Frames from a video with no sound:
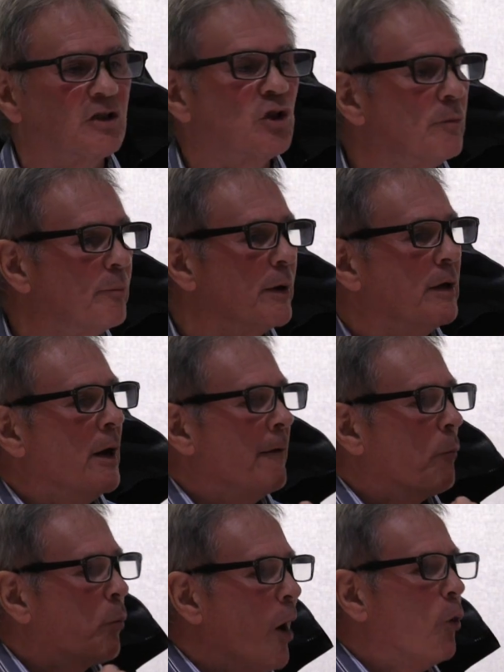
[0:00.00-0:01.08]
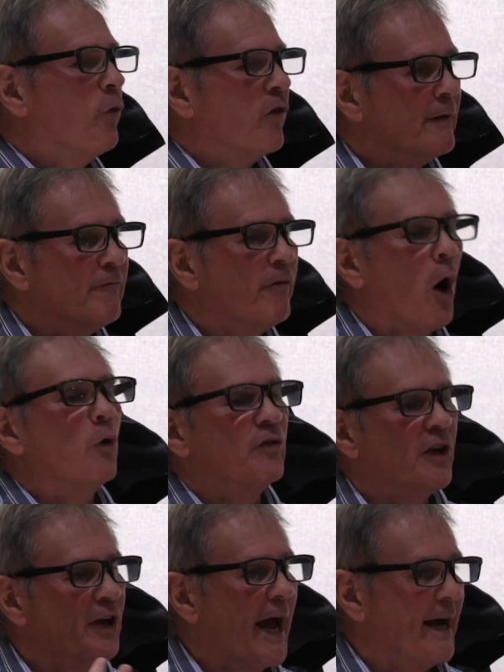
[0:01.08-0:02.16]
There shouldn't be wealth involved
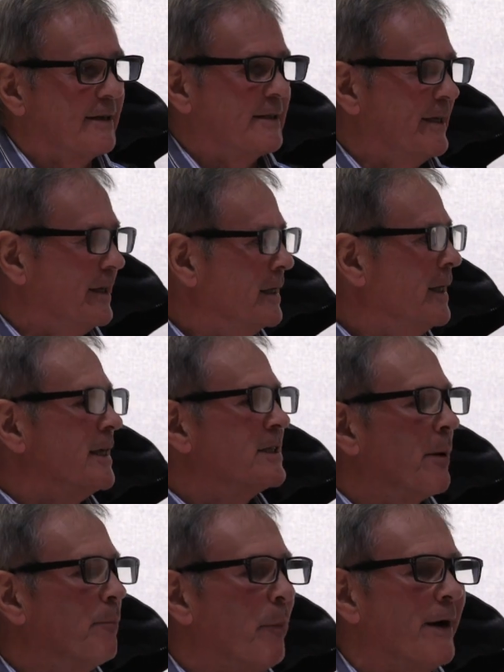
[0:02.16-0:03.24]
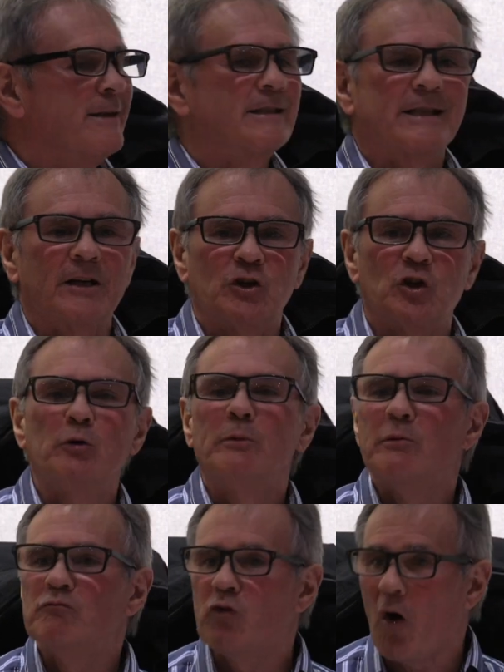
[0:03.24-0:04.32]
in housing. It's a basic
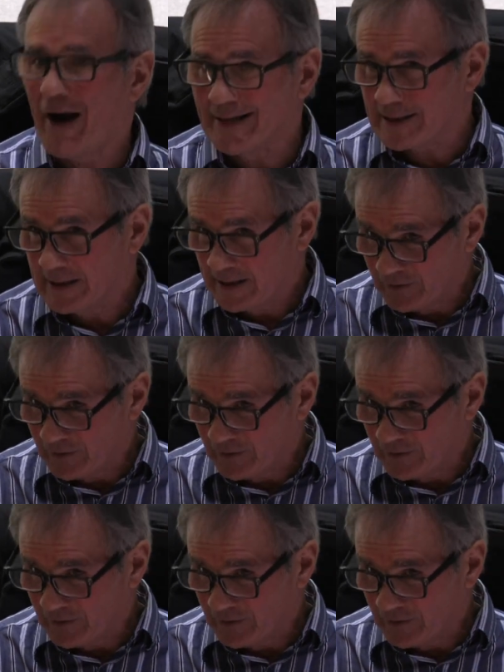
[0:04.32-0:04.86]
human right.